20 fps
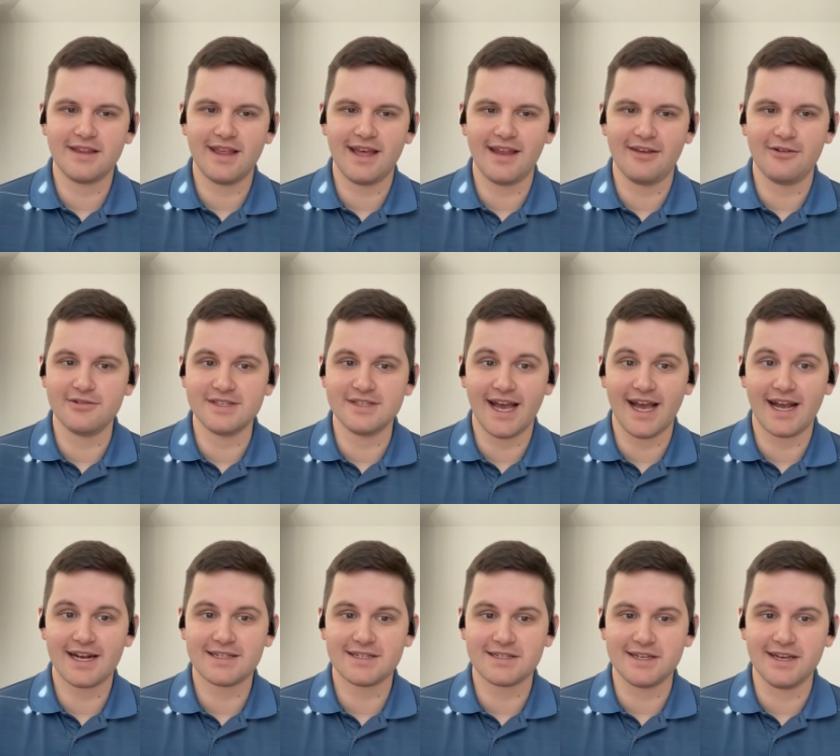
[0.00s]
that it was
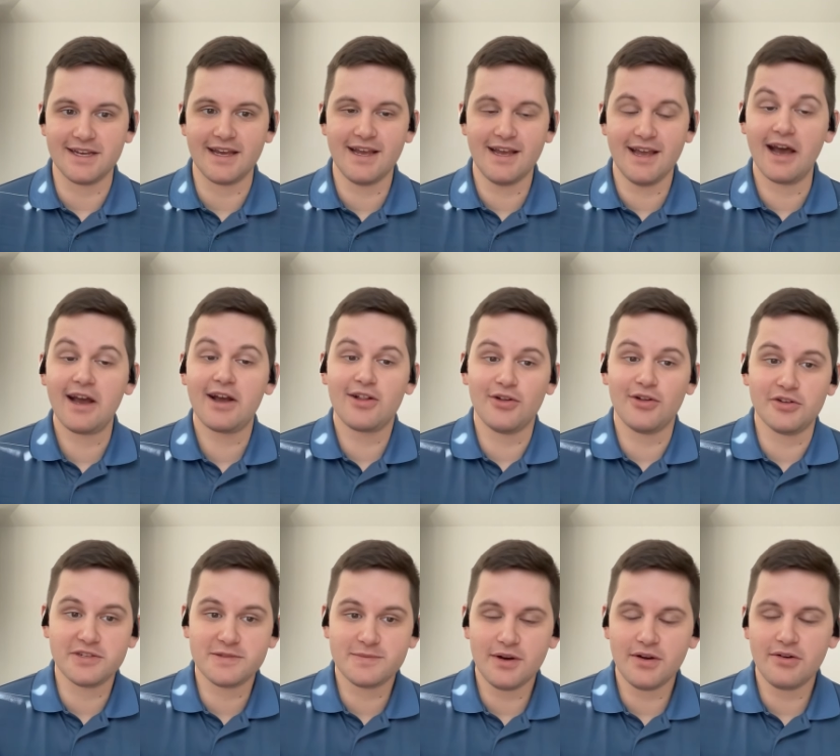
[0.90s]
actually a
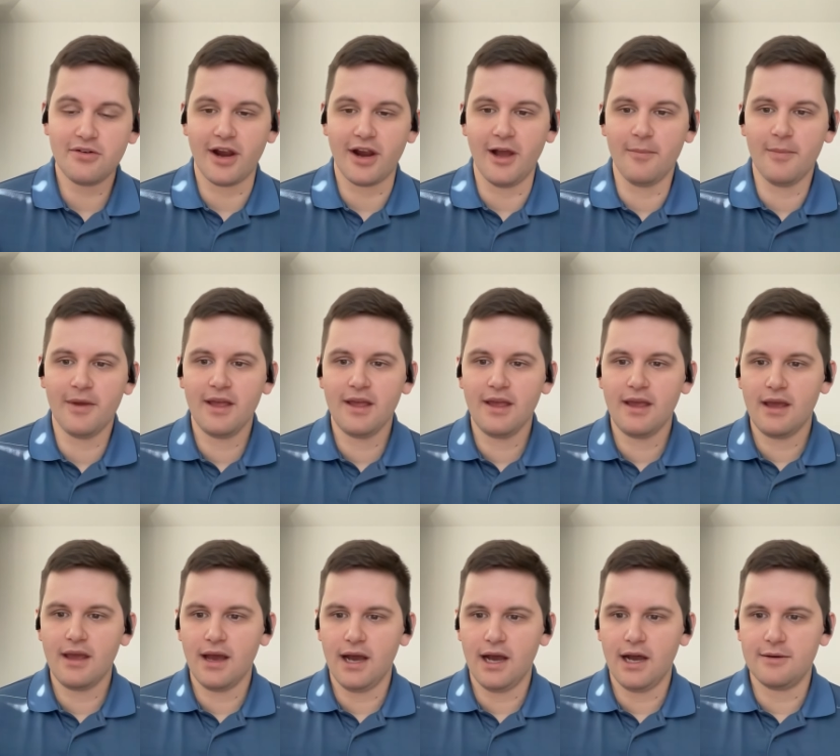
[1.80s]
closed program.
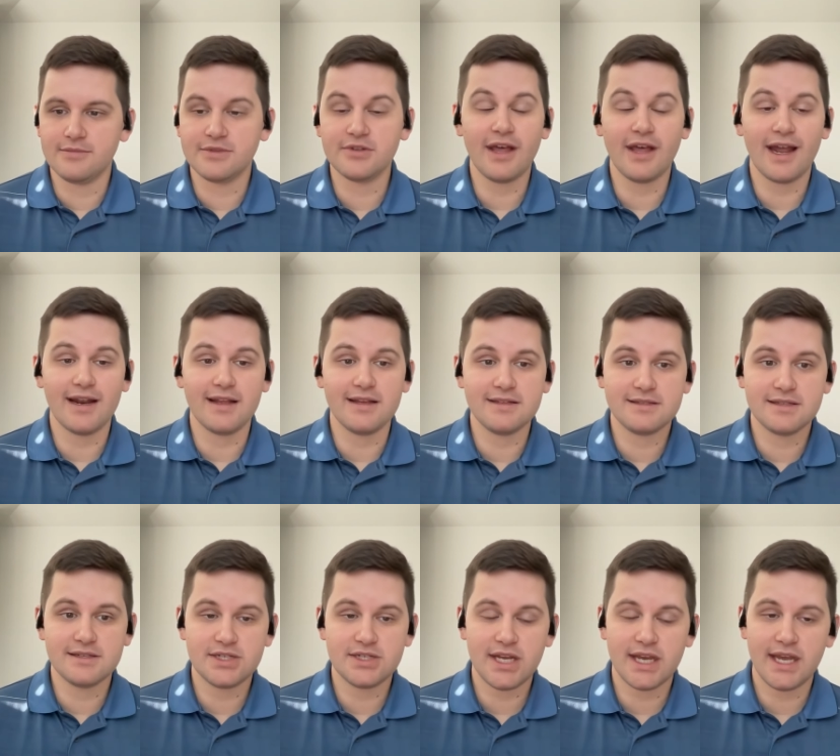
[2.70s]
Um, so that is
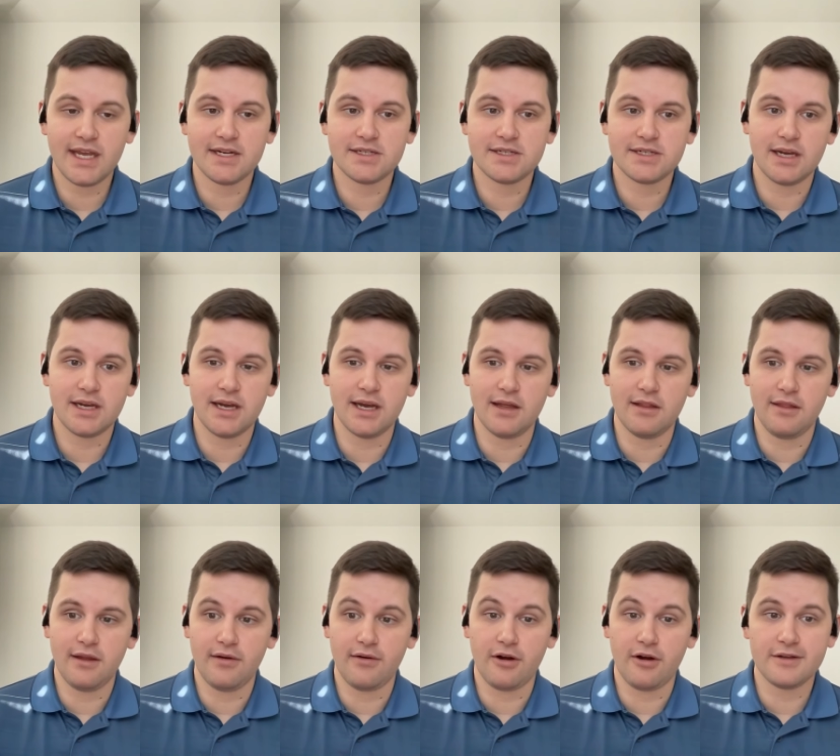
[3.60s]
a change. Uh,
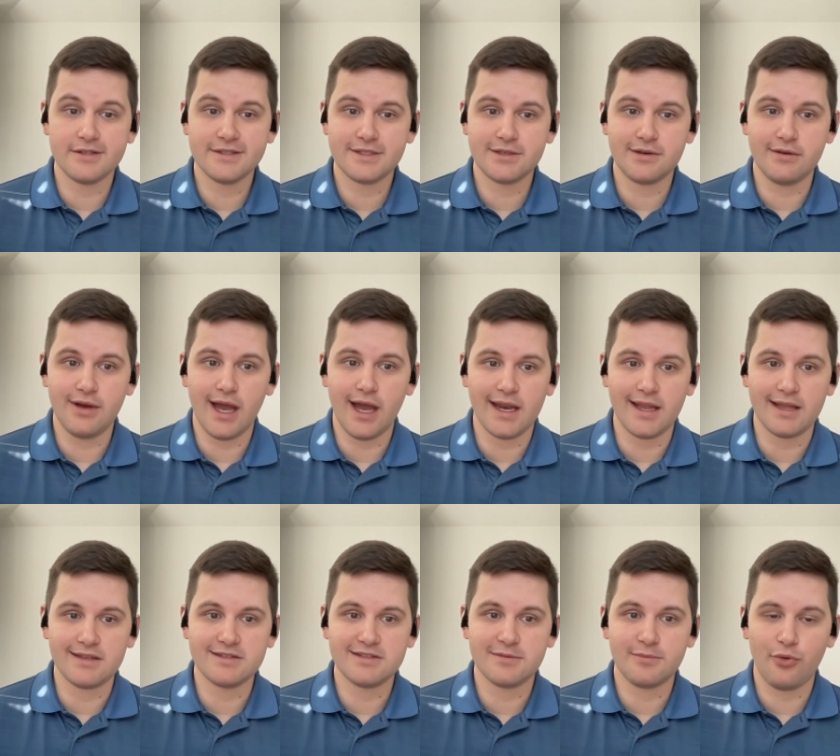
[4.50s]
they're also
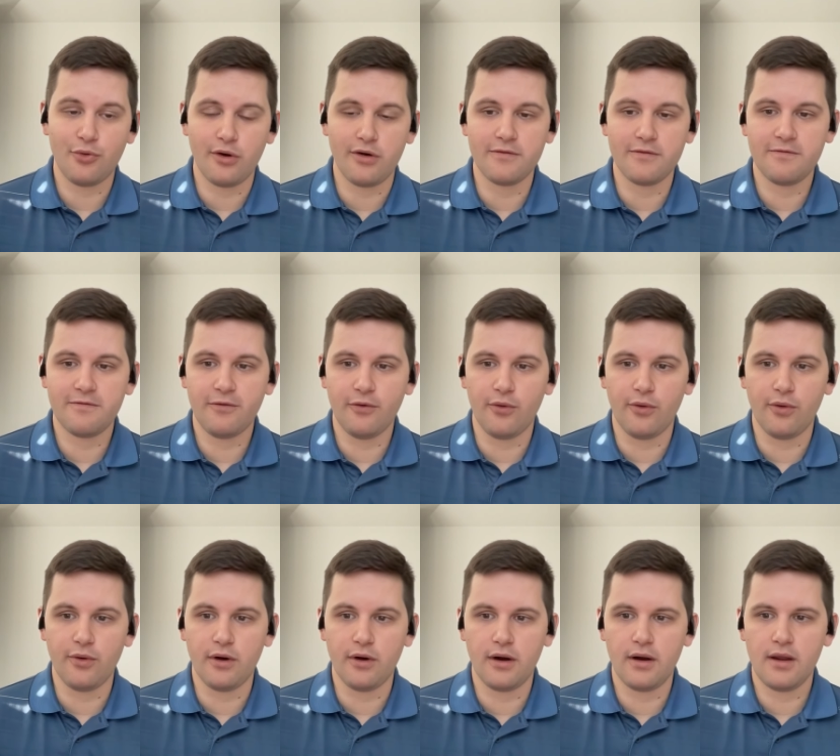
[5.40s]
adding support
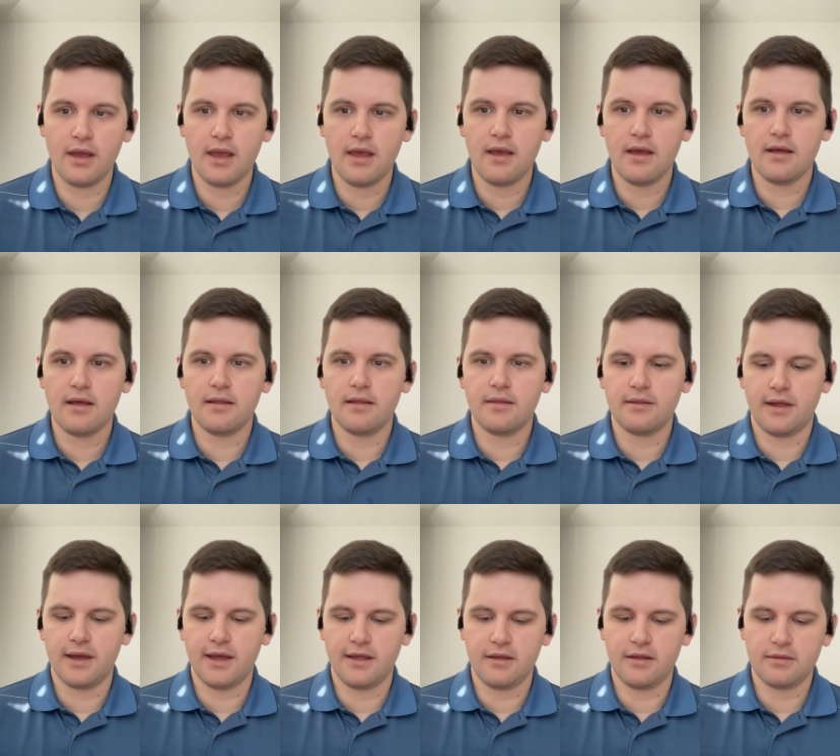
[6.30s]
for
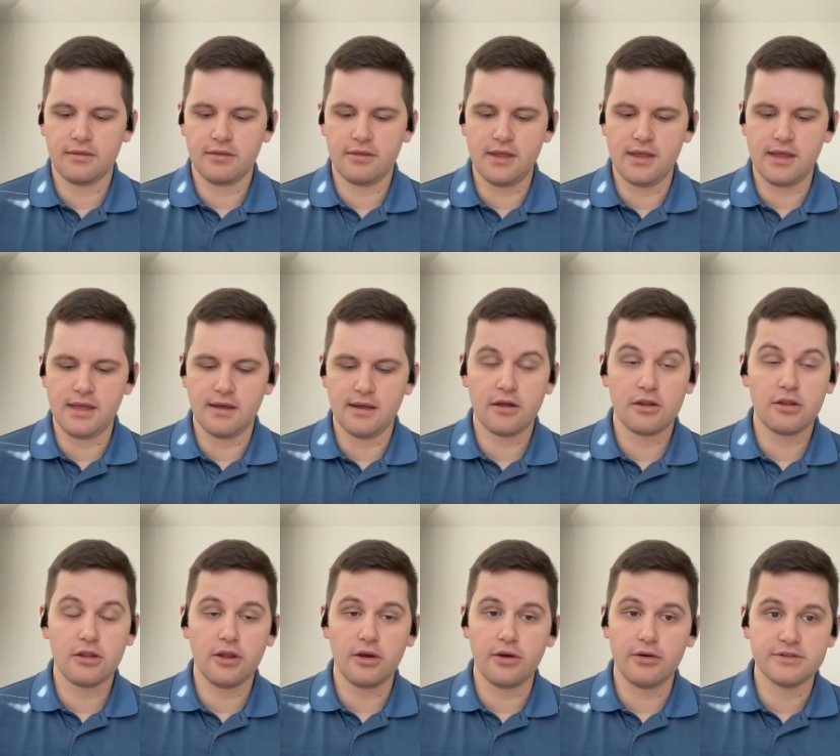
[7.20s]
like the
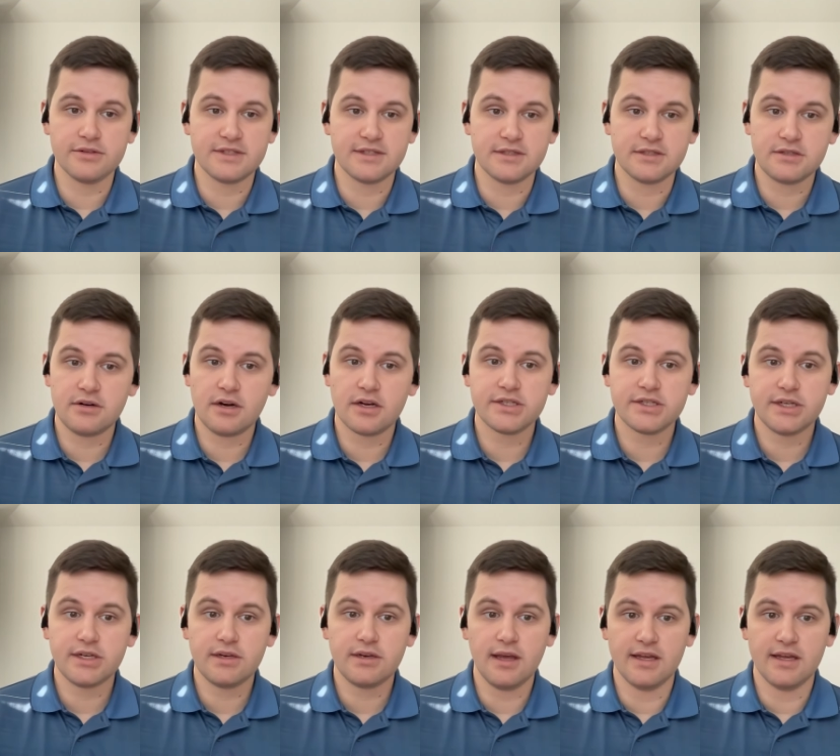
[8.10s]
close instruction